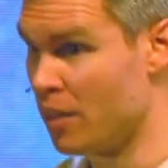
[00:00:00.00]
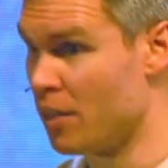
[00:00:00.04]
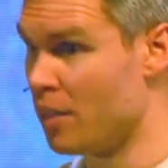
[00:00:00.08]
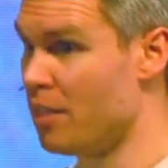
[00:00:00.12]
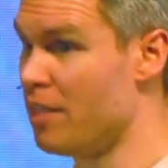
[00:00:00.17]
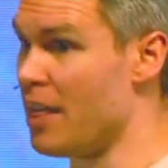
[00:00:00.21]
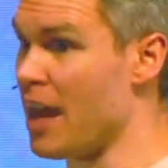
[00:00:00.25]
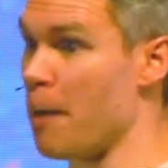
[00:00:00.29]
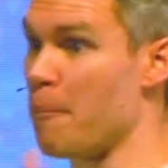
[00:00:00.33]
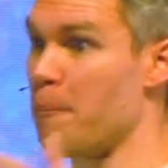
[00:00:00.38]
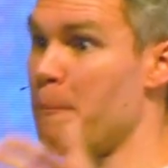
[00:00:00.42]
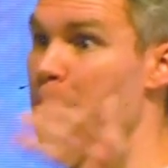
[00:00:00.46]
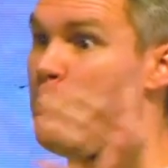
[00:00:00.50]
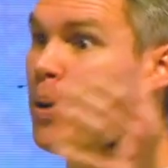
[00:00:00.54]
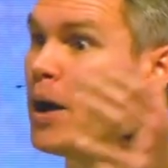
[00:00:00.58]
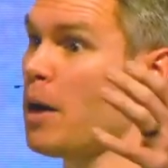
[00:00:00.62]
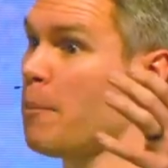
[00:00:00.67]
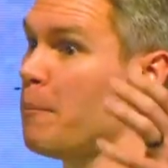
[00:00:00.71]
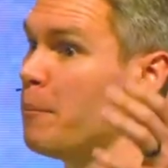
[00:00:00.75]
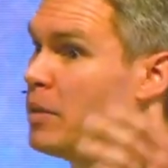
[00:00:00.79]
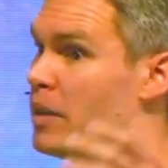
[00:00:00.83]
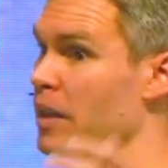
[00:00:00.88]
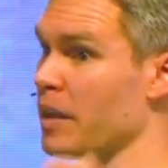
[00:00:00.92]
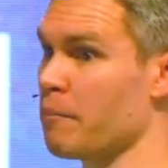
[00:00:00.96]
that
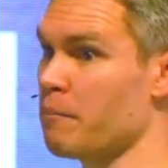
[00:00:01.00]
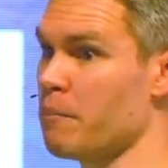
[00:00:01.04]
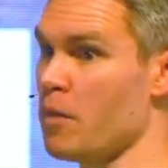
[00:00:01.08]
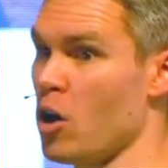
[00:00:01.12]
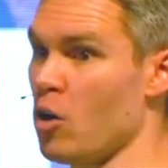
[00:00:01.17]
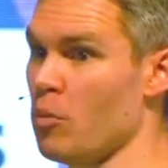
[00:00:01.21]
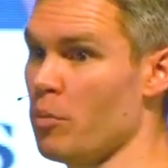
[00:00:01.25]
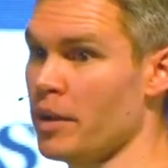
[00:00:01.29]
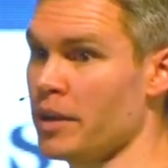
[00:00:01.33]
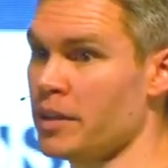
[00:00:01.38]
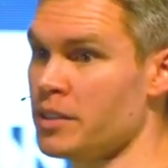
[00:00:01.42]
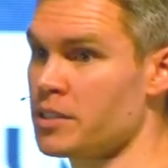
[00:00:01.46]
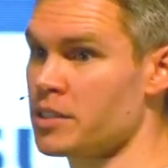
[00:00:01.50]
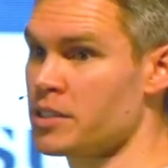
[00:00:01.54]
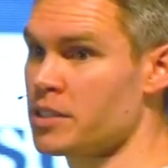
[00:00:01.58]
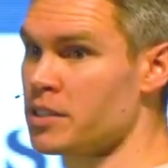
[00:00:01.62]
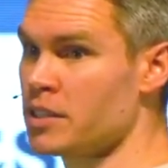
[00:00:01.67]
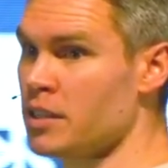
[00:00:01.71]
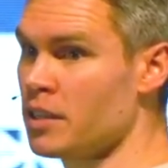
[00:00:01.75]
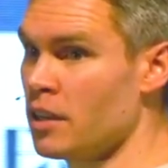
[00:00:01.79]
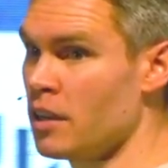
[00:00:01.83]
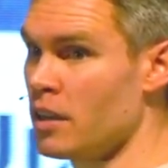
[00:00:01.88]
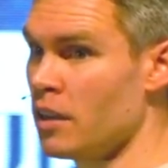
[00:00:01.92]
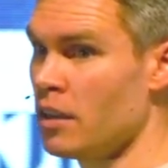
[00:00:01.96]
public
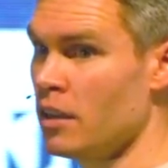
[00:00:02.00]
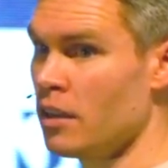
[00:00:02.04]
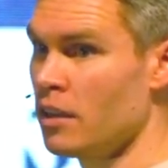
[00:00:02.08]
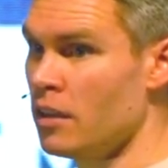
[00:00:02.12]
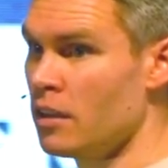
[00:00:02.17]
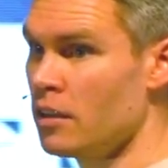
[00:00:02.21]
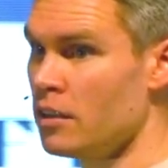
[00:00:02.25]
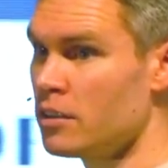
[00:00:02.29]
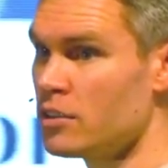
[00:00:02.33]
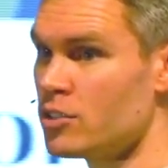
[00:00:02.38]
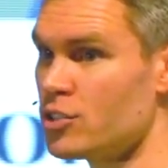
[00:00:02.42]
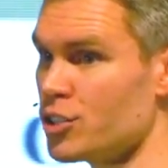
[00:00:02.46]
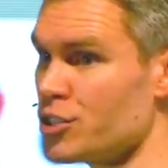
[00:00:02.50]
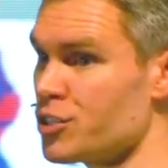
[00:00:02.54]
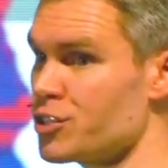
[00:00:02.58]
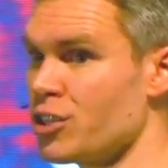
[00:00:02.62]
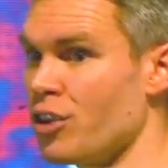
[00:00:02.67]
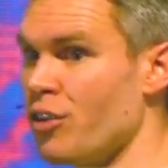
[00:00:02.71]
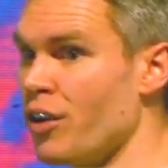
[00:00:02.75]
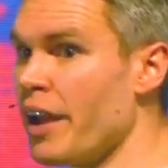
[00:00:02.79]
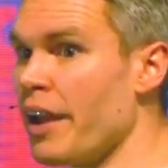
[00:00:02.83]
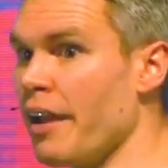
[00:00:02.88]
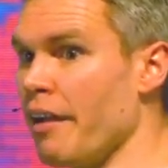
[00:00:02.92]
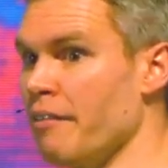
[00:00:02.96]
moments just
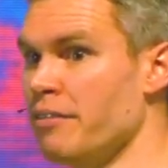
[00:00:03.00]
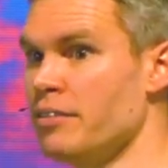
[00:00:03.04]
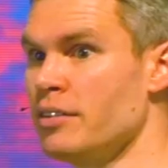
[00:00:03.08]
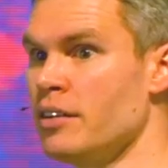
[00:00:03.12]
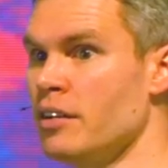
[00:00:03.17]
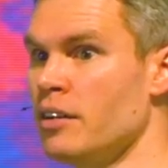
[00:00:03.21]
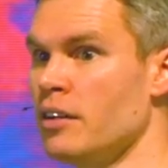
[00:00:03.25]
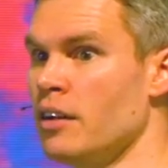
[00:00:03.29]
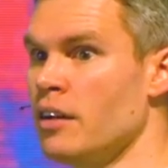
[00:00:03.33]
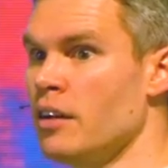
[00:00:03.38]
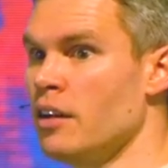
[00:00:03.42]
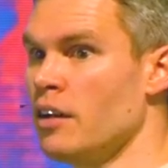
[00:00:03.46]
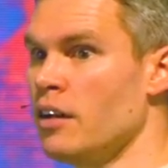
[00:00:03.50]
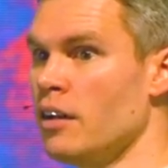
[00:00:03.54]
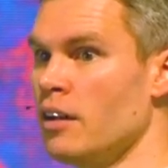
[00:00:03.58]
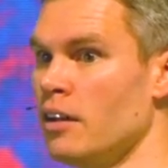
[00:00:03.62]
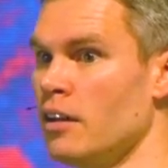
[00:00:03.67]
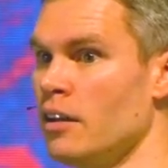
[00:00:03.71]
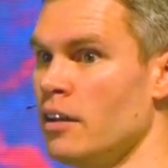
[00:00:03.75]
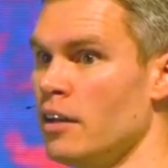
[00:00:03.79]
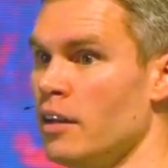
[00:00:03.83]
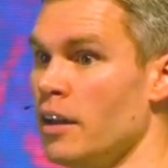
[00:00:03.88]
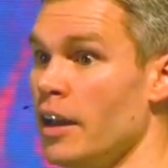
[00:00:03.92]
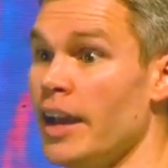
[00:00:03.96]
don't have.
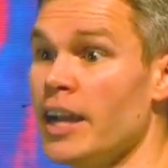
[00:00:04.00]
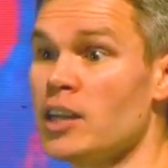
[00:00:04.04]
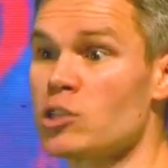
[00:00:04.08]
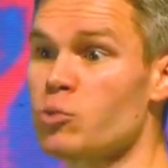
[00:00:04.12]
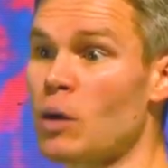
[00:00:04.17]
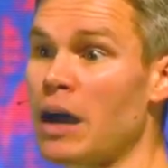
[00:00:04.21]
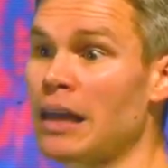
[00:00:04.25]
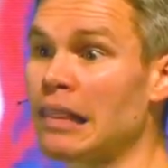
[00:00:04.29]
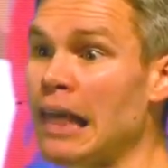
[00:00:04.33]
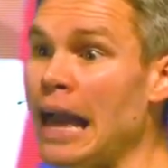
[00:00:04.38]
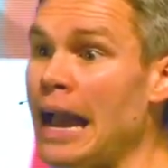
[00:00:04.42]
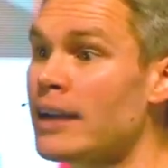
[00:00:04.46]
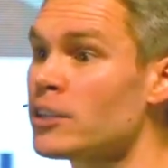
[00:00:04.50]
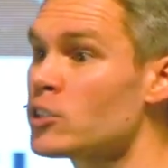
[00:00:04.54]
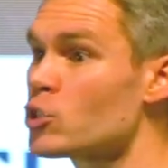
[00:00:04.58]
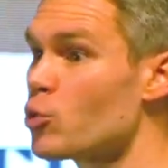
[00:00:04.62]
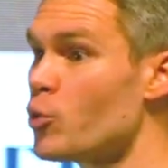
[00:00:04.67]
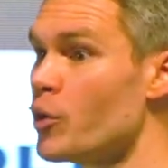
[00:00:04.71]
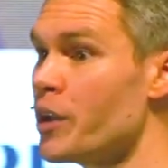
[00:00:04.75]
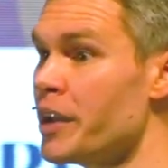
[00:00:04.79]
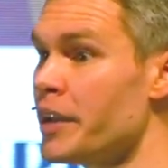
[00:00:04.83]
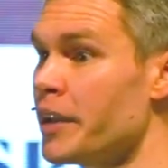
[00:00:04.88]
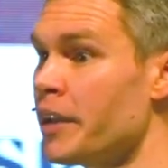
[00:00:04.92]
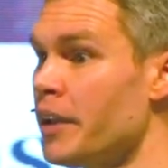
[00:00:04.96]
It's why last
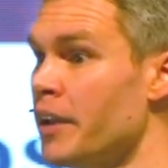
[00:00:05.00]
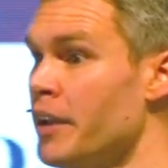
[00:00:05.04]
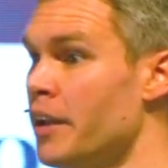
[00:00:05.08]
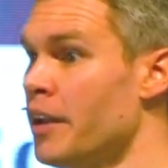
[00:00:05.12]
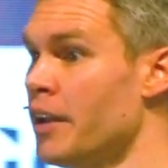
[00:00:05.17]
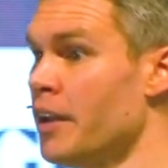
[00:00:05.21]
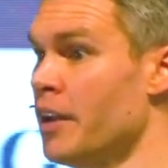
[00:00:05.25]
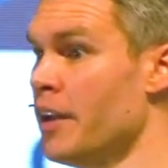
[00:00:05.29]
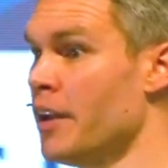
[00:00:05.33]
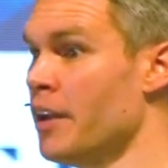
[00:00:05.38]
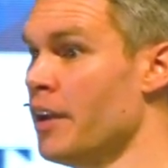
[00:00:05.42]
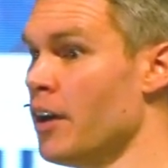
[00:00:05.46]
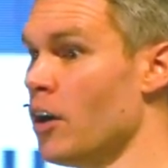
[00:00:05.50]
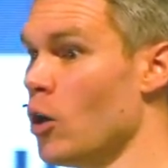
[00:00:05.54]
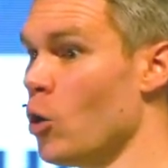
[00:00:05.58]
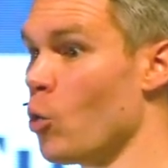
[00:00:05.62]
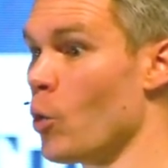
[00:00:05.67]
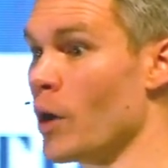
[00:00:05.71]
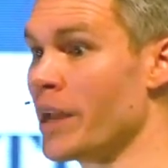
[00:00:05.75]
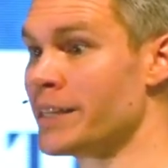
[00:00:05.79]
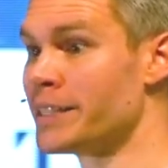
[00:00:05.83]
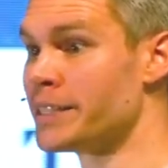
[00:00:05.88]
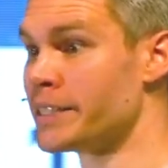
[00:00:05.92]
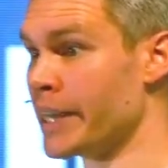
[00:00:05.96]
week
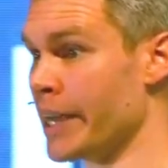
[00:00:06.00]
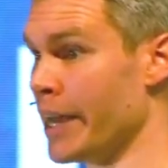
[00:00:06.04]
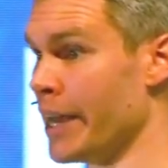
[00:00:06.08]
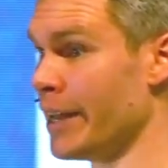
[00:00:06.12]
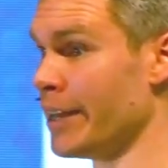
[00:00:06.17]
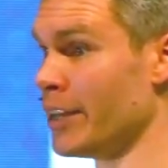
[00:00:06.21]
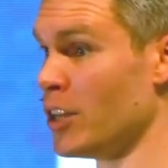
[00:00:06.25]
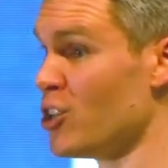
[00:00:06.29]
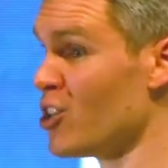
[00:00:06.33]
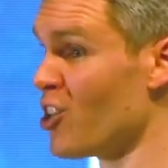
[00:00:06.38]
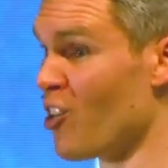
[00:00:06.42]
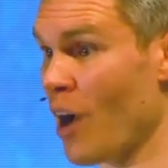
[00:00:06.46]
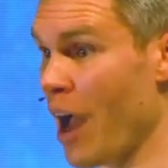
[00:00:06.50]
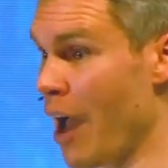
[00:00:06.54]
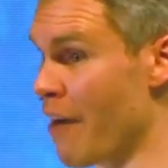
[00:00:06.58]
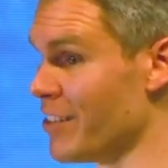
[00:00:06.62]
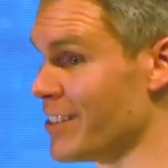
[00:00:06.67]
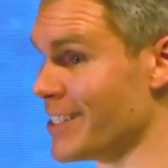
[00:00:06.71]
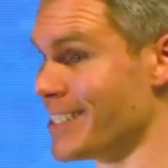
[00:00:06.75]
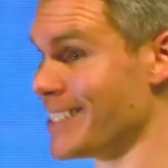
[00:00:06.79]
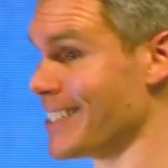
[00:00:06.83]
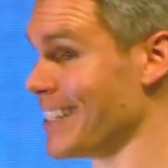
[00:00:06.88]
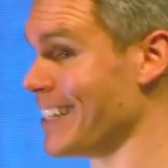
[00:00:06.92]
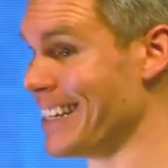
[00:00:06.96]
we said you don't have
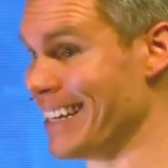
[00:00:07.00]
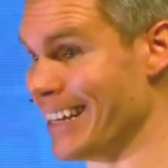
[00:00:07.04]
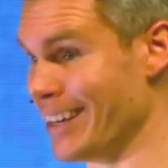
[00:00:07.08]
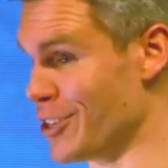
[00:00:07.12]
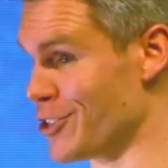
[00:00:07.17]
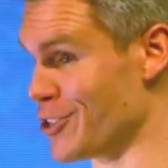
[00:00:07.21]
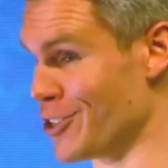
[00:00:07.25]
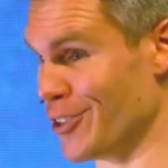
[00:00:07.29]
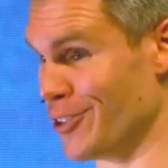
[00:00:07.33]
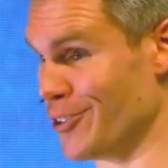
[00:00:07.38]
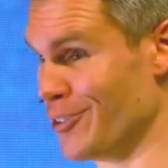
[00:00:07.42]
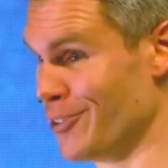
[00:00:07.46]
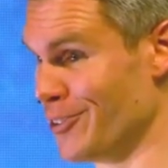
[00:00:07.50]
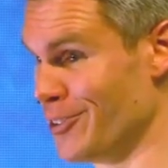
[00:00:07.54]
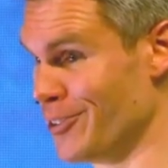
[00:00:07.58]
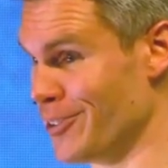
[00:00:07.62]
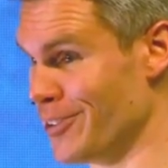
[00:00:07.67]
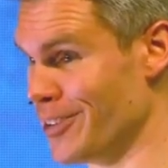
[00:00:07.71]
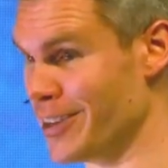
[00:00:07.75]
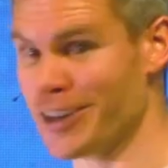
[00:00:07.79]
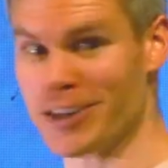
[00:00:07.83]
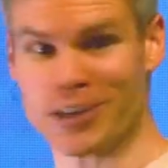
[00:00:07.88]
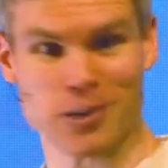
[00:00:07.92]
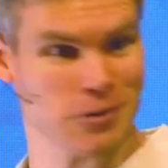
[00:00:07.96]
a sin issue,
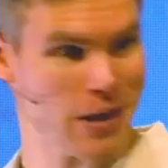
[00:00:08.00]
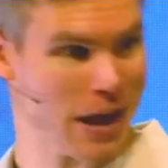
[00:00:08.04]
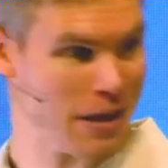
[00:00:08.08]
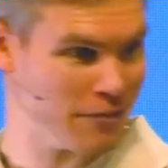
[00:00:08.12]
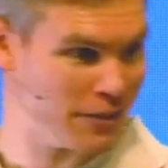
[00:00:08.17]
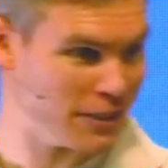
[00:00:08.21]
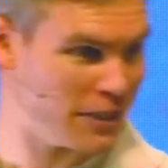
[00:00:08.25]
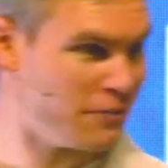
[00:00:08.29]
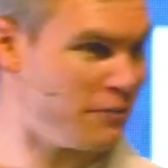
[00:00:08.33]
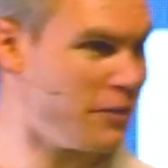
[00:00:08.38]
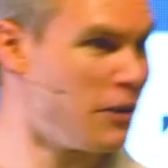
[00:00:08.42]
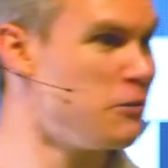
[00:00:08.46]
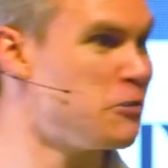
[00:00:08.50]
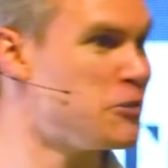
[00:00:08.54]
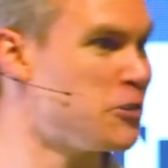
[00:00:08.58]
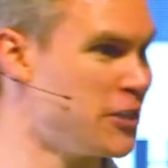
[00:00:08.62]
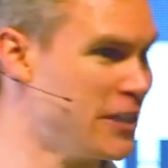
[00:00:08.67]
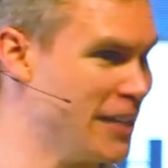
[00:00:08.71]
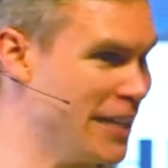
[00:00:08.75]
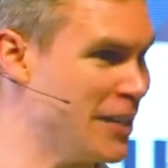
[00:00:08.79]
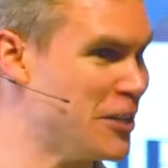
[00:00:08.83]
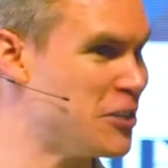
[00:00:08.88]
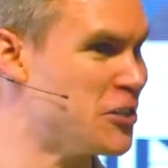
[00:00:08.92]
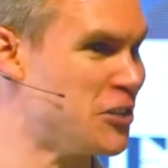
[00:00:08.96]
you have a
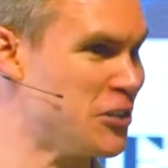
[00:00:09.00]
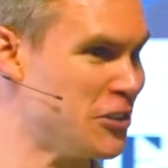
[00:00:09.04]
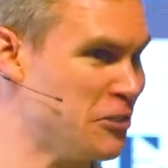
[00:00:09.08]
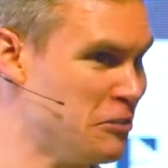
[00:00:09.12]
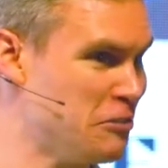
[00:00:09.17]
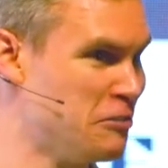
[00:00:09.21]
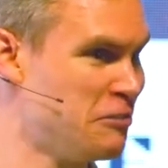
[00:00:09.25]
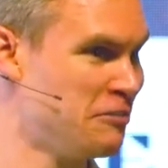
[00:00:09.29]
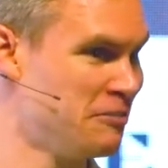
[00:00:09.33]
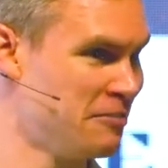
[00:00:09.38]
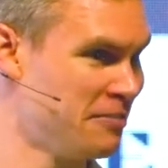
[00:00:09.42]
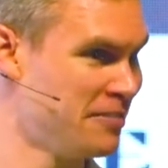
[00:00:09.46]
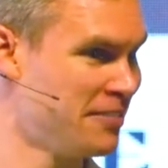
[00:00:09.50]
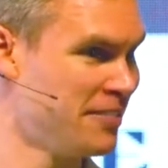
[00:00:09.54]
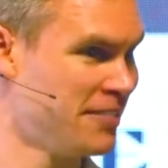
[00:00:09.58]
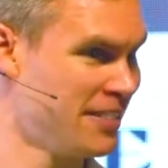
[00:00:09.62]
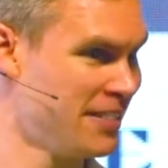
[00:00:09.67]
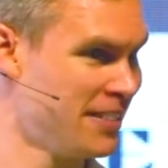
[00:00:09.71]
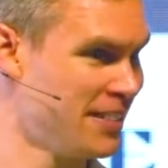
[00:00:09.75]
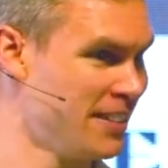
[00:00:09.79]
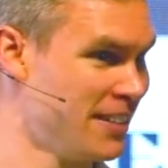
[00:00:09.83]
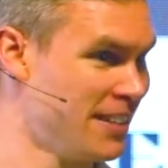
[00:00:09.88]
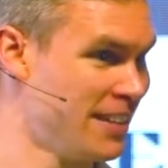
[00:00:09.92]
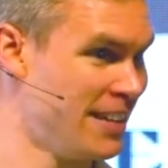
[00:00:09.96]
devotion issue.
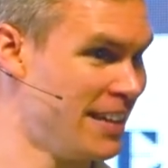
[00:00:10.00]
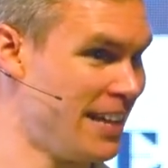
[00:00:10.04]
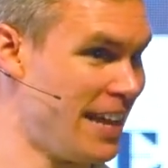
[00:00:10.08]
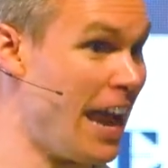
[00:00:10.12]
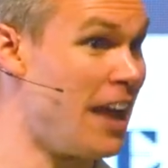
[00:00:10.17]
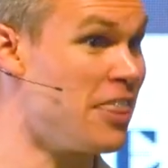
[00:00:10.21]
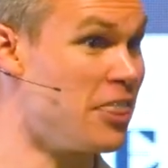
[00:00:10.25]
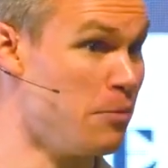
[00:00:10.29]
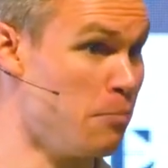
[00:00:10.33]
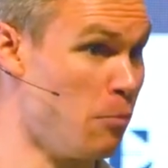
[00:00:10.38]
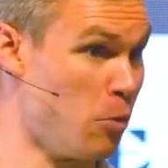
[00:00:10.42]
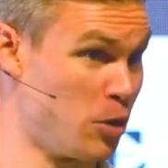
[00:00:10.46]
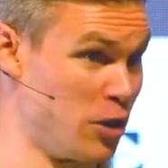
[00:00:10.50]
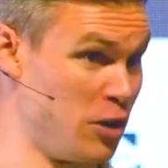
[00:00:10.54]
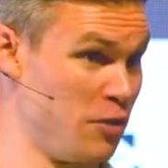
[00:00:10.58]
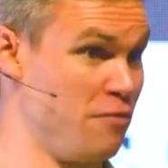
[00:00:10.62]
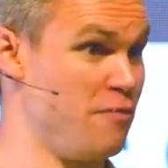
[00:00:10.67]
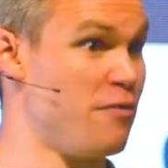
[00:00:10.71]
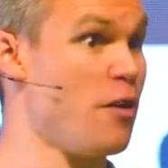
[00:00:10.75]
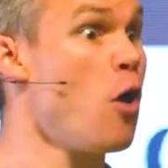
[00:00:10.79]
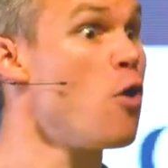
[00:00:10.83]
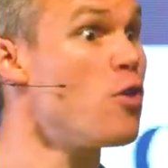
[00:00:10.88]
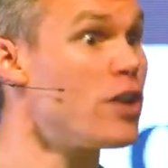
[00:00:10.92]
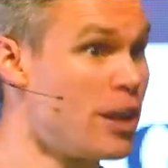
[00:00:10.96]
And the more
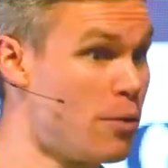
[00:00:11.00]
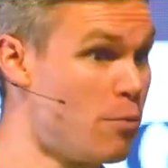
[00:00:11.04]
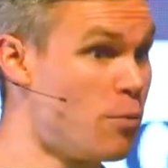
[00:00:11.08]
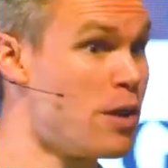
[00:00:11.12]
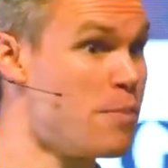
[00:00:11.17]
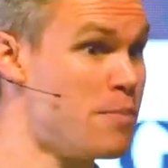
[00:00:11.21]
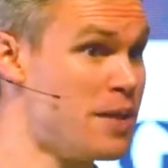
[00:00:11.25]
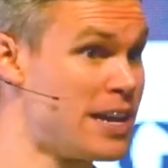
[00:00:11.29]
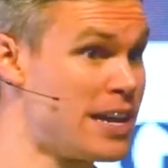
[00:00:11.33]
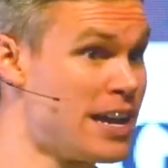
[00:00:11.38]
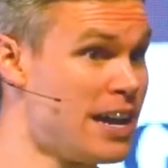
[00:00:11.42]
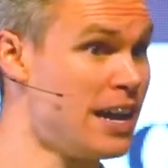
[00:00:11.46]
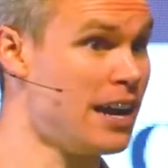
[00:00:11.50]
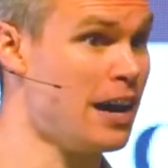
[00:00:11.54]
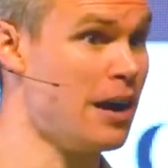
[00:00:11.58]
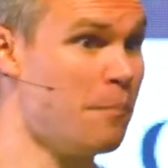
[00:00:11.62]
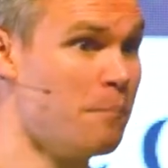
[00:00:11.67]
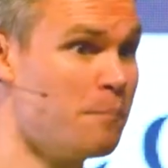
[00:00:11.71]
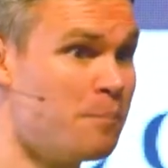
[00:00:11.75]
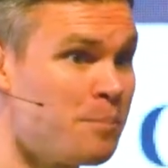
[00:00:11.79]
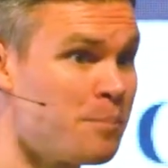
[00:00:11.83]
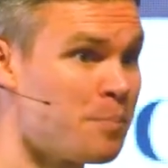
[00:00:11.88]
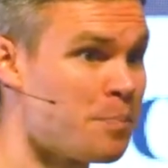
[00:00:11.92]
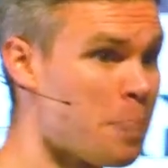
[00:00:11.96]
devoted we
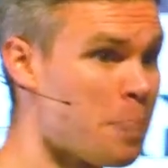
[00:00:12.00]
become,